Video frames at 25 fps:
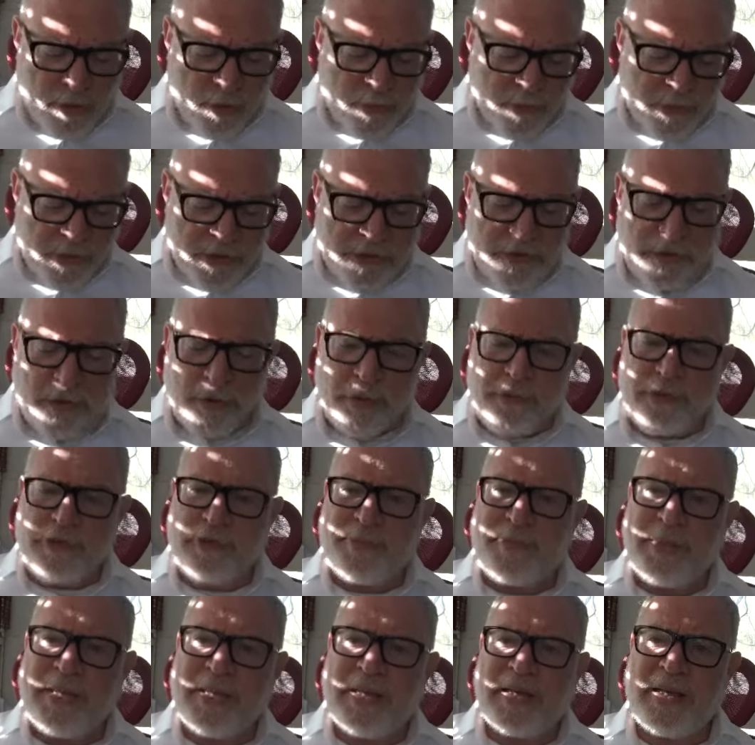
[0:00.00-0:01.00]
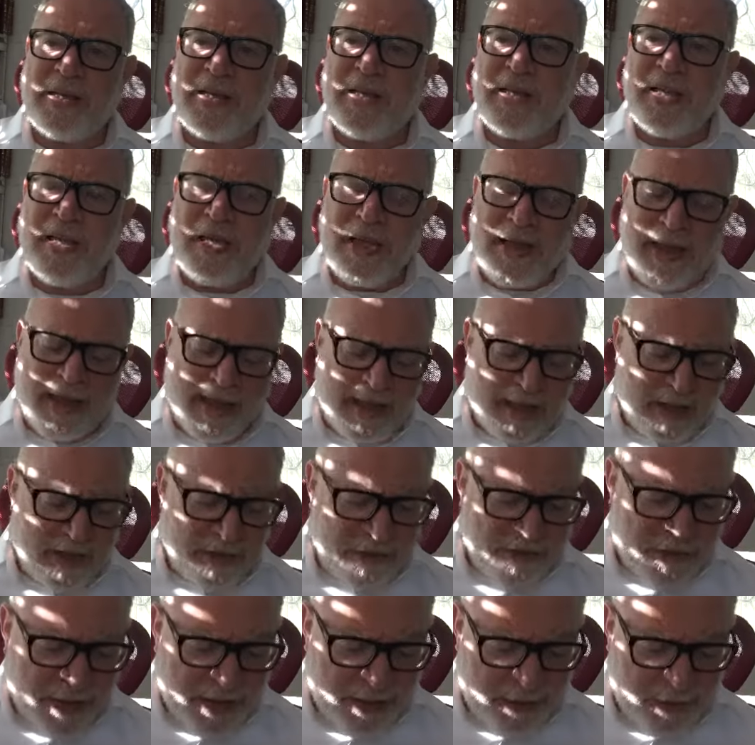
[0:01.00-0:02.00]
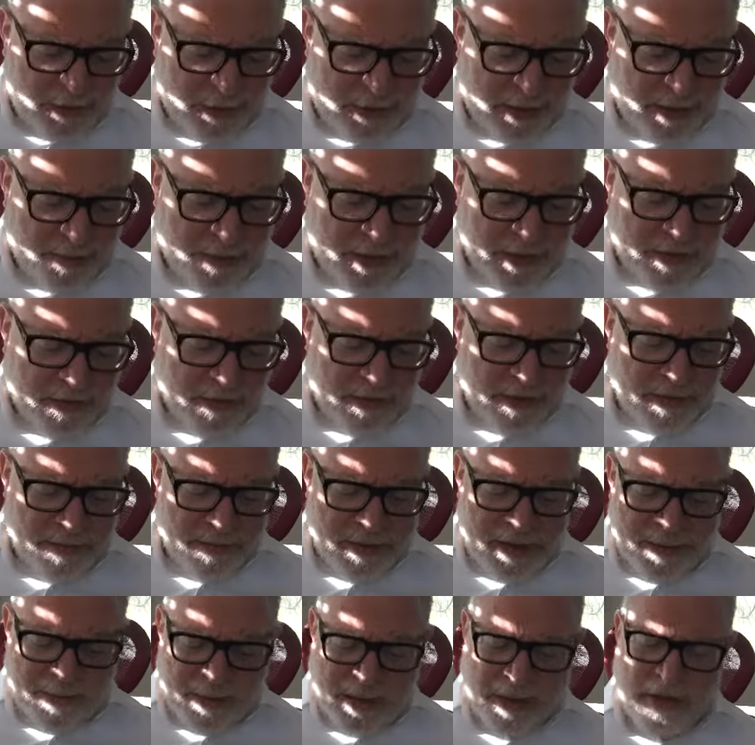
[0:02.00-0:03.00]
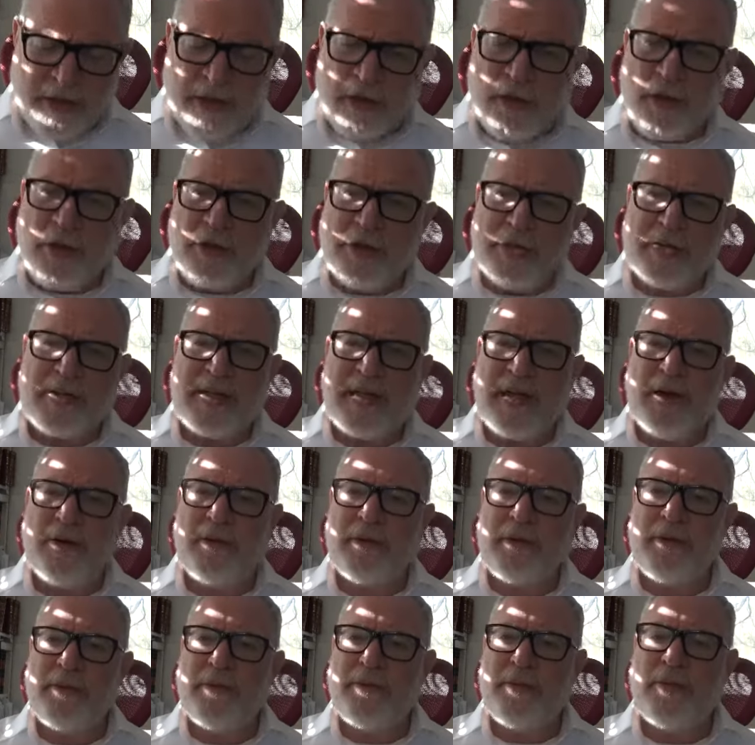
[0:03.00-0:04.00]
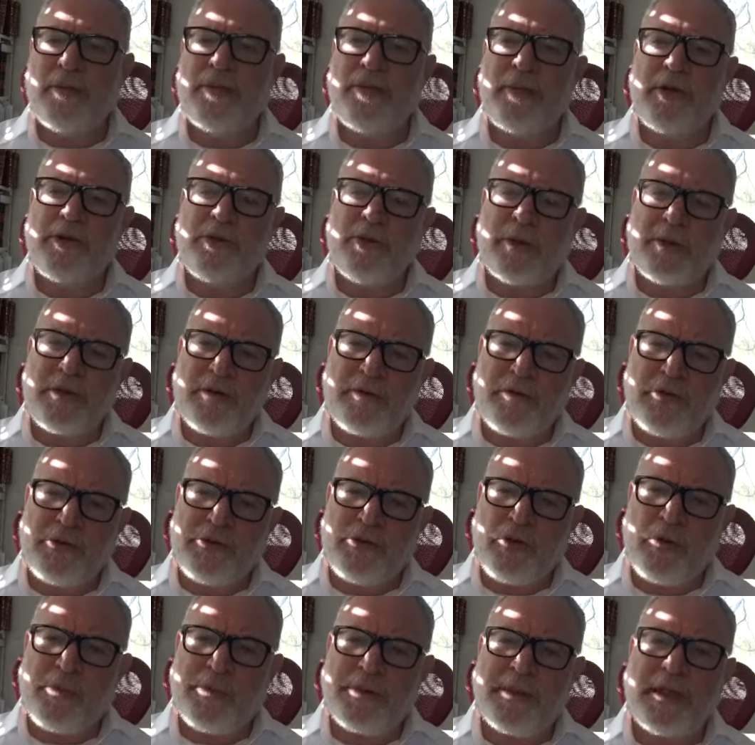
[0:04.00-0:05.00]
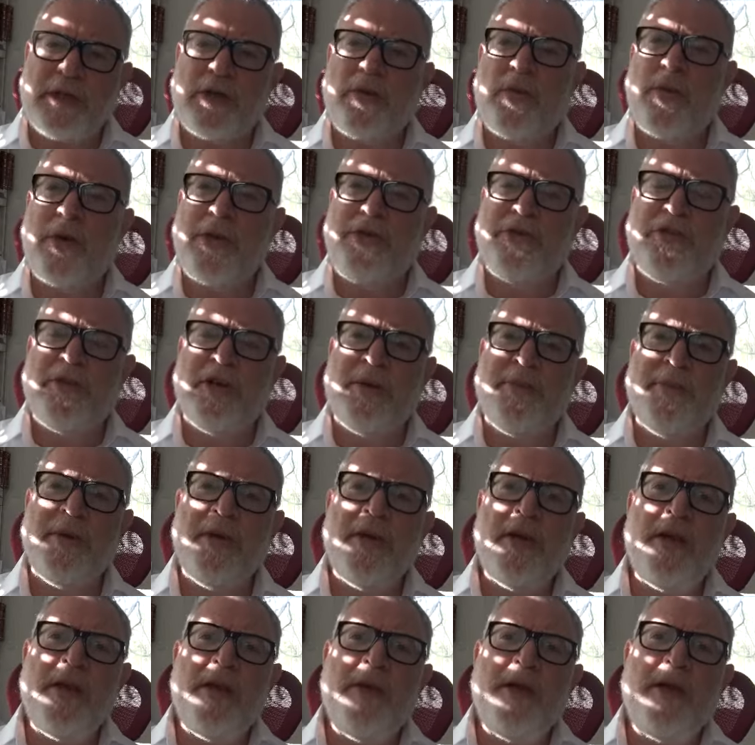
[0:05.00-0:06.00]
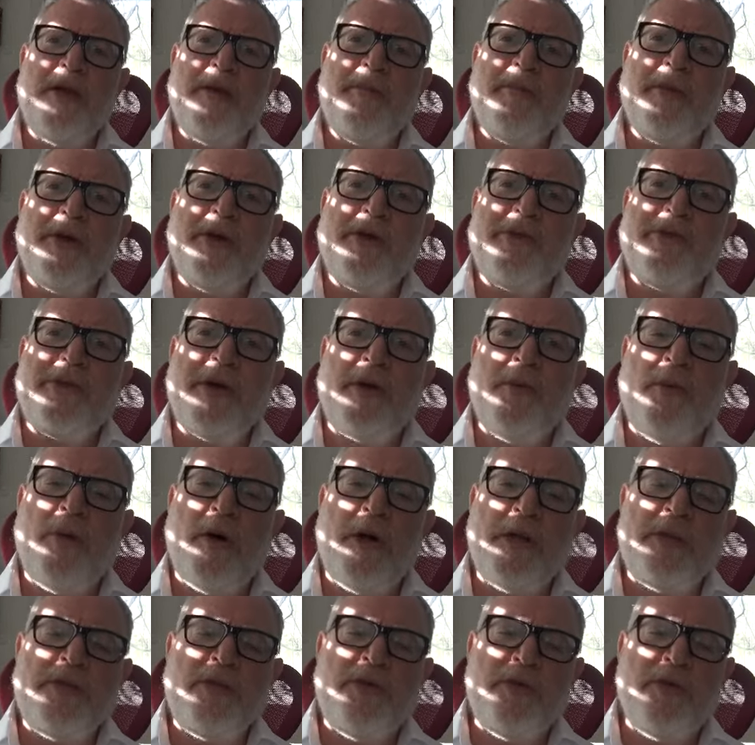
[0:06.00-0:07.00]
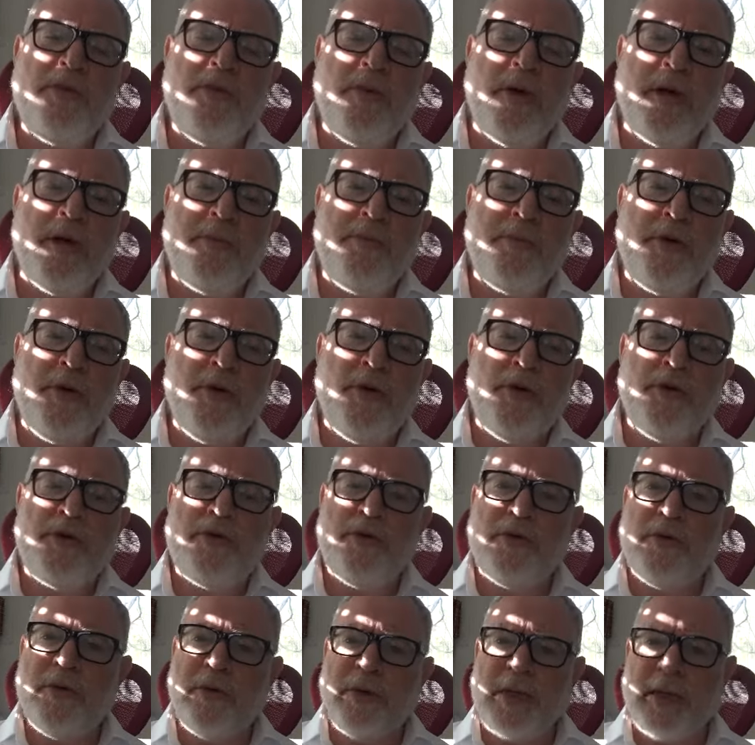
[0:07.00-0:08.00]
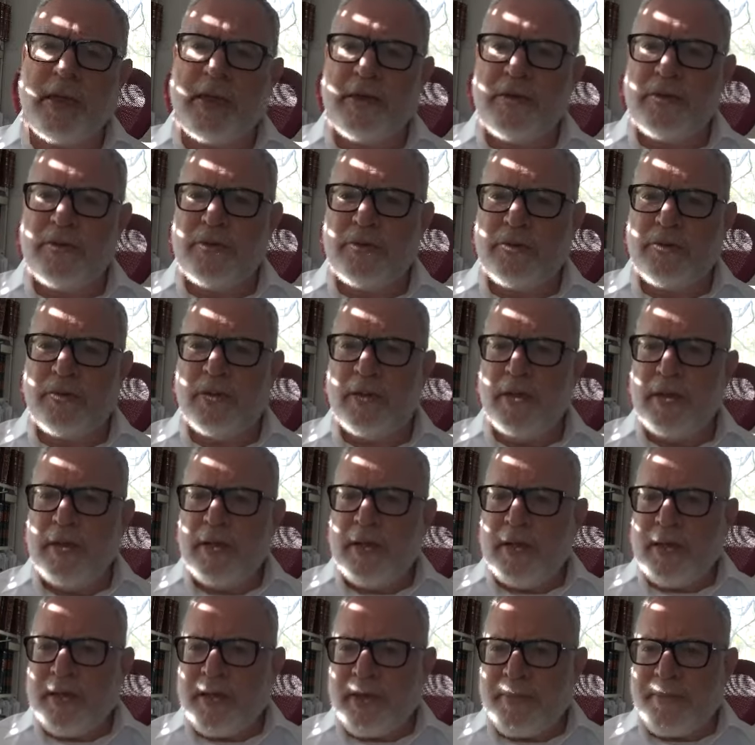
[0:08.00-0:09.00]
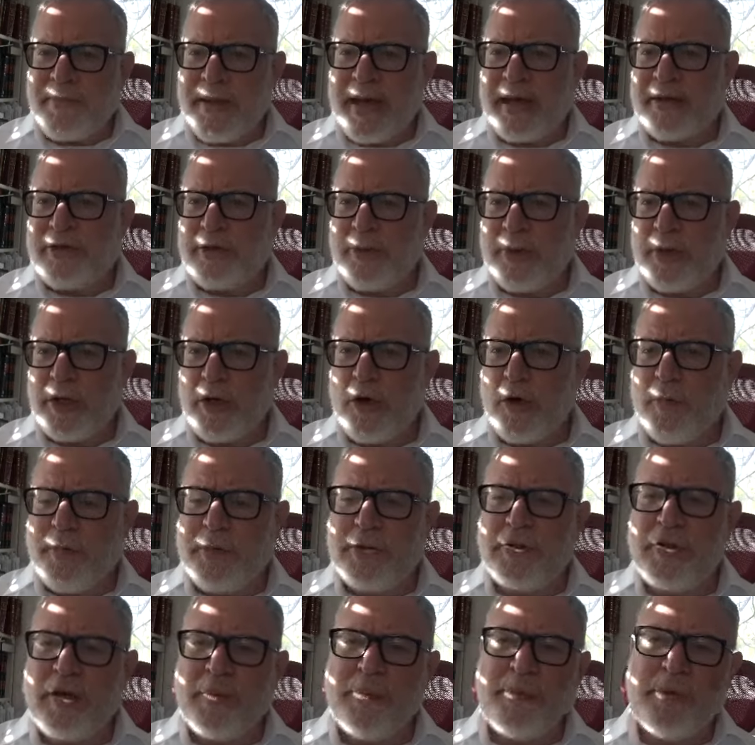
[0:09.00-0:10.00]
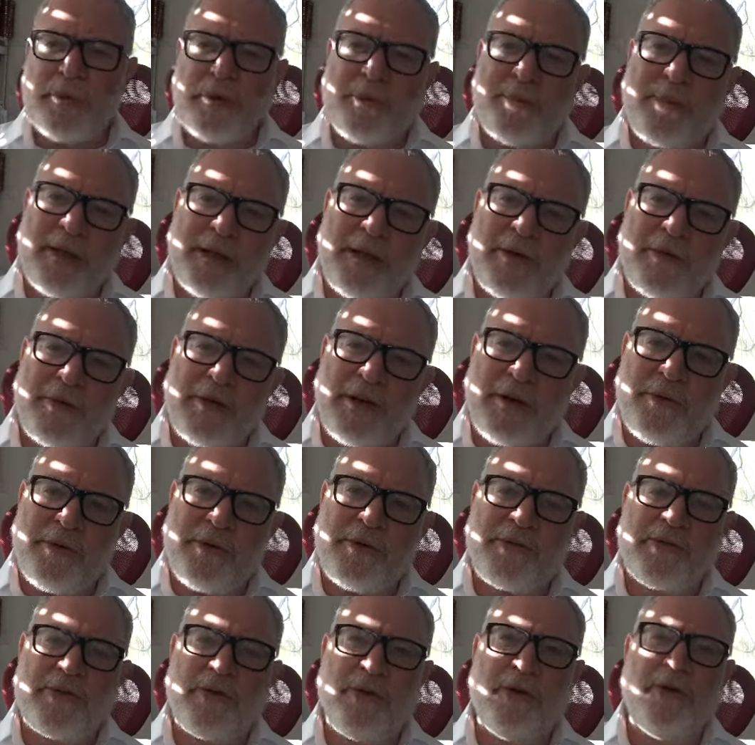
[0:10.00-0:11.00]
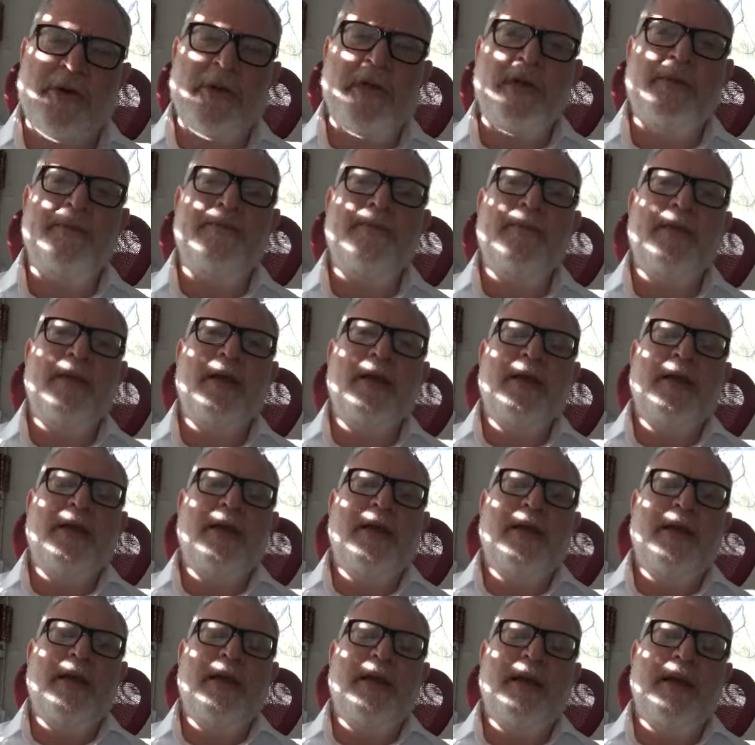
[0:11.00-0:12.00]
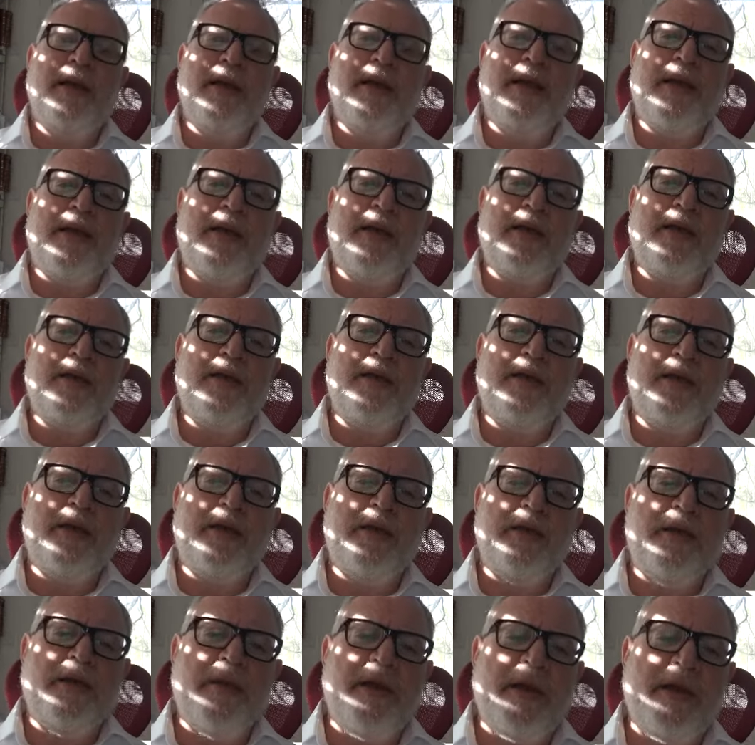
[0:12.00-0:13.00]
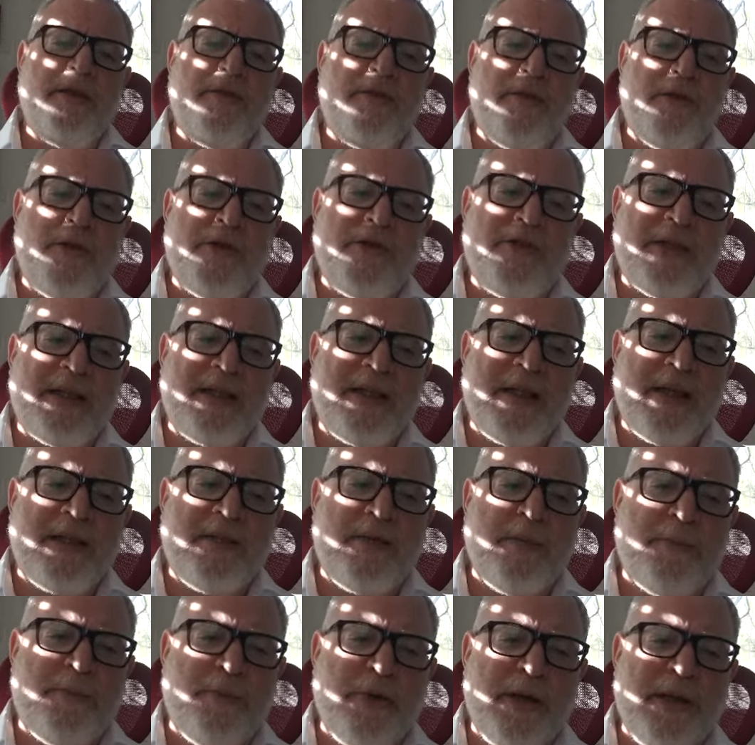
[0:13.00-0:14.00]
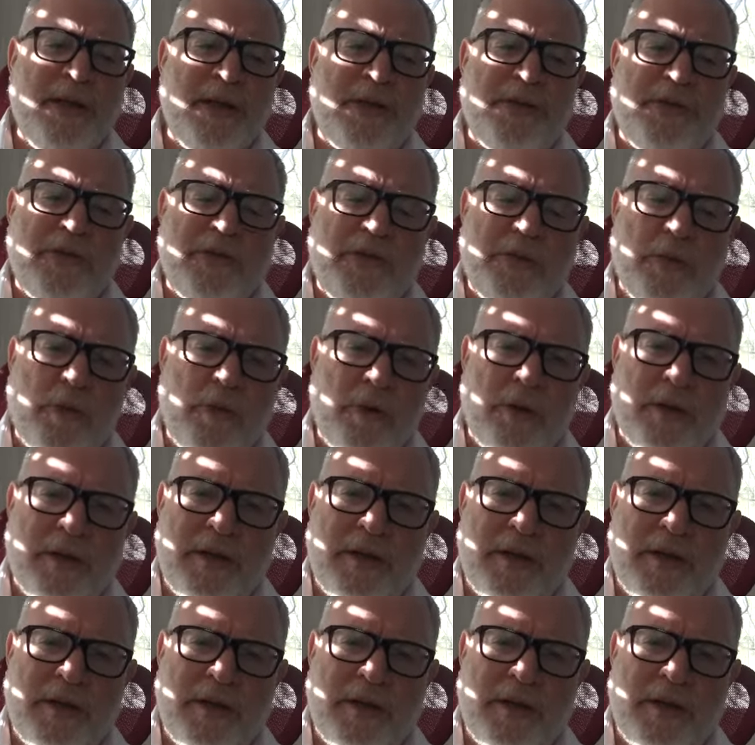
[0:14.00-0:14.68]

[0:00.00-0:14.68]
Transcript: the Torah speak in a general direction. But I'm not going to go there now, and I just want to first open that question up, because I want to go to, again, to get back to what I opened up with, the Ben and Jerry's story. And first I'd like to bring, because this all